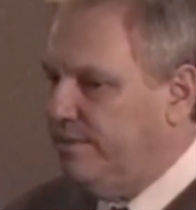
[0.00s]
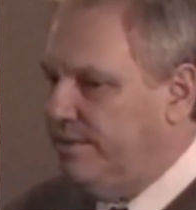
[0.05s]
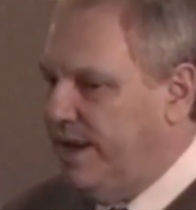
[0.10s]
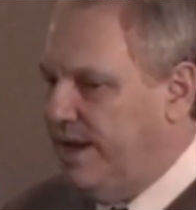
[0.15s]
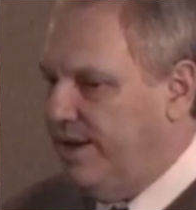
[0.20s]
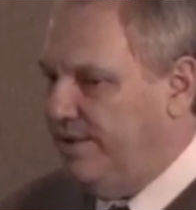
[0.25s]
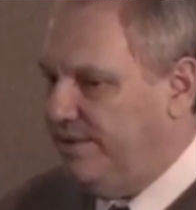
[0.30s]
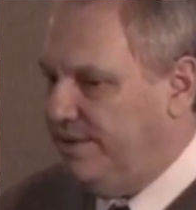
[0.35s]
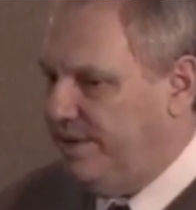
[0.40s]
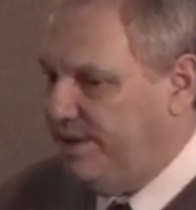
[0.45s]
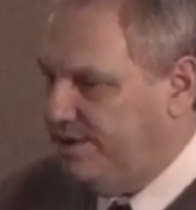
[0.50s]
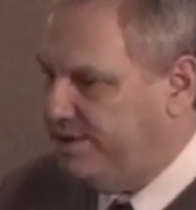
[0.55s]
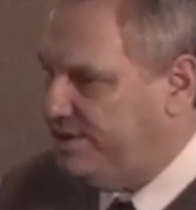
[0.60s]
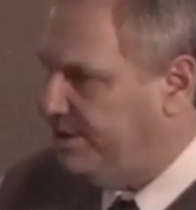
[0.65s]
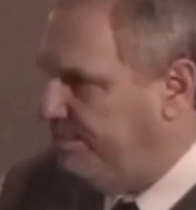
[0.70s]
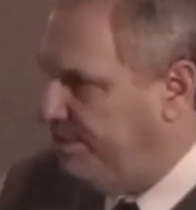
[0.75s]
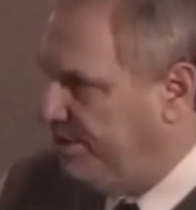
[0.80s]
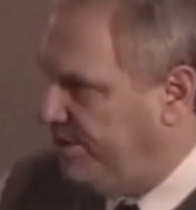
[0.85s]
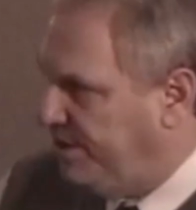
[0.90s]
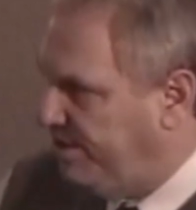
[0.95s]
now here's
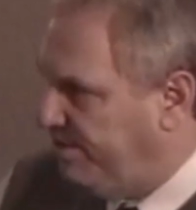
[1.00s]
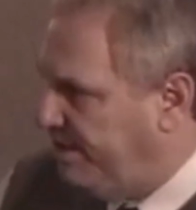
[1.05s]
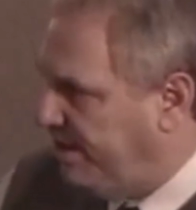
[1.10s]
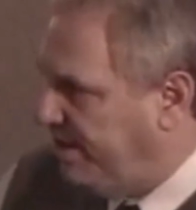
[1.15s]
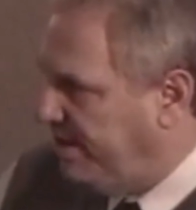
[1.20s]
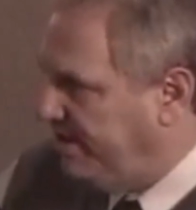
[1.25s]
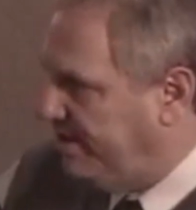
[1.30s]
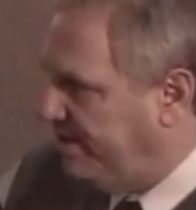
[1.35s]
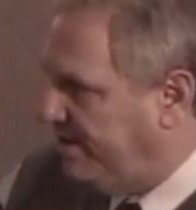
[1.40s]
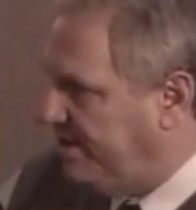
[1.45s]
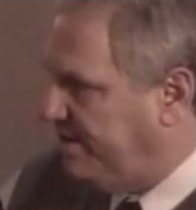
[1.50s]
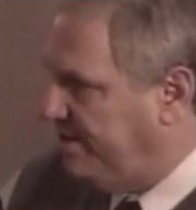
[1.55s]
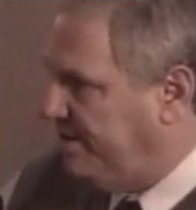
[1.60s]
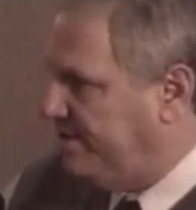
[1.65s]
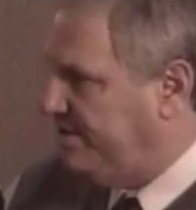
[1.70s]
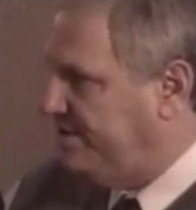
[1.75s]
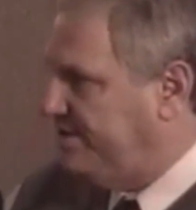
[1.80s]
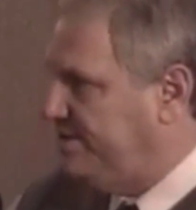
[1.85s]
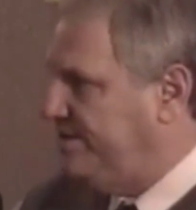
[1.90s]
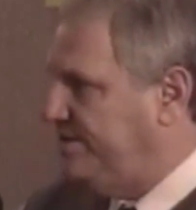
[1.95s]
the beauty behind all
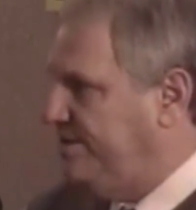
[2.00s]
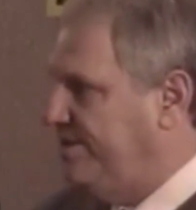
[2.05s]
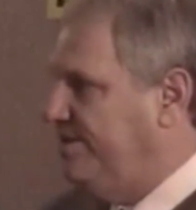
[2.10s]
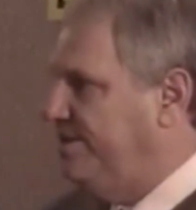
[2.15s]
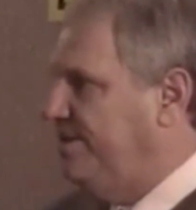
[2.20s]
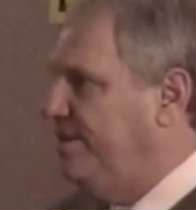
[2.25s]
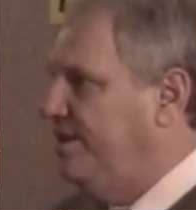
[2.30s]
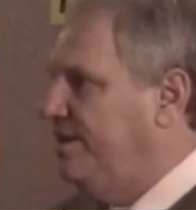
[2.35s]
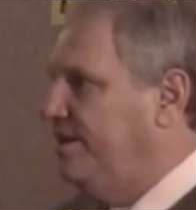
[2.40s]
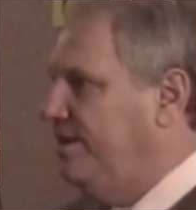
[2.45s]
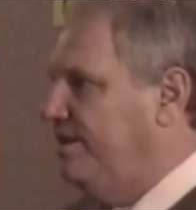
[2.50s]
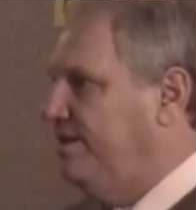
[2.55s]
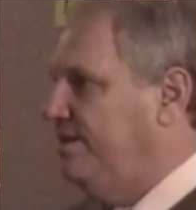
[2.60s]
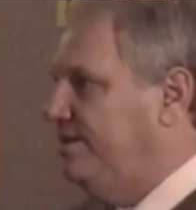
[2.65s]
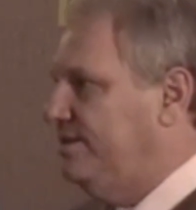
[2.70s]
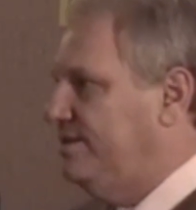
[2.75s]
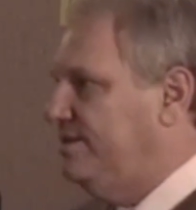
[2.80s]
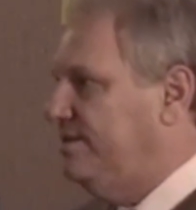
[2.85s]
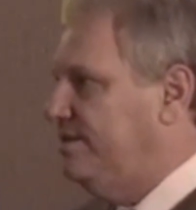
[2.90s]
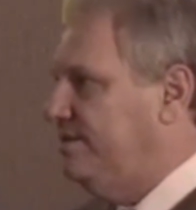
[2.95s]
this,
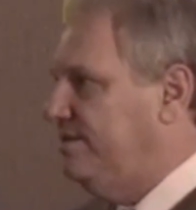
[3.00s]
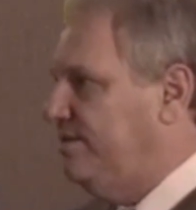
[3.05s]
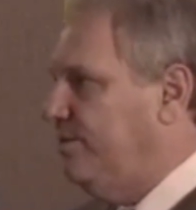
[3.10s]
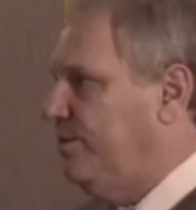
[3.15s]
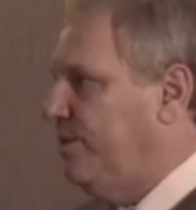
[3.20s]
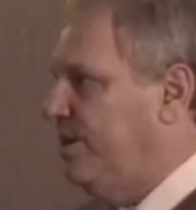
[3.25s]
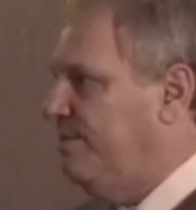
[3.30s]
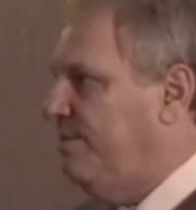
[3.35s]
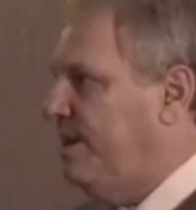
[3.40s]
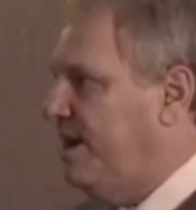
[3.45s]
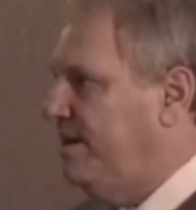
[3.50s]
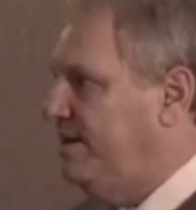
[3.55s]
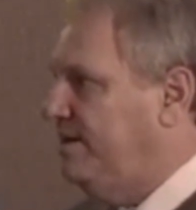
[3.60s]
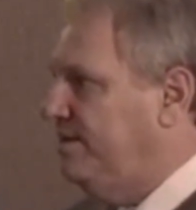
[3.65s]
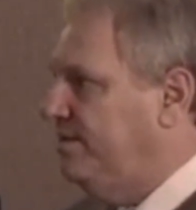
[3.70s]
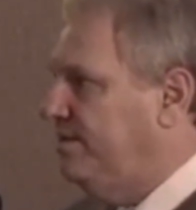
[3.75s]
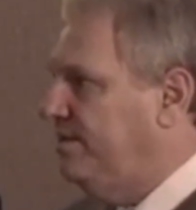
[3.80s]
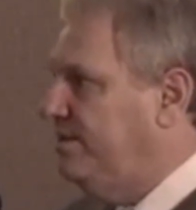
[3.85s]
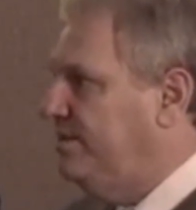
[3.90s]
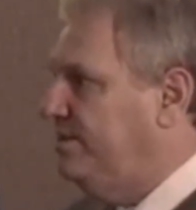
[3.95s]
is what am I
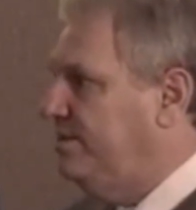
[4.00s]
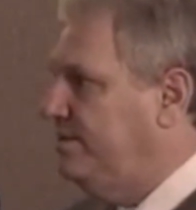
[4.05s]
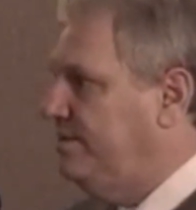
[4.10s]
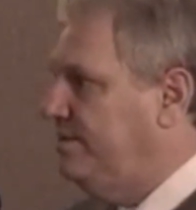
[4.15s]
doing?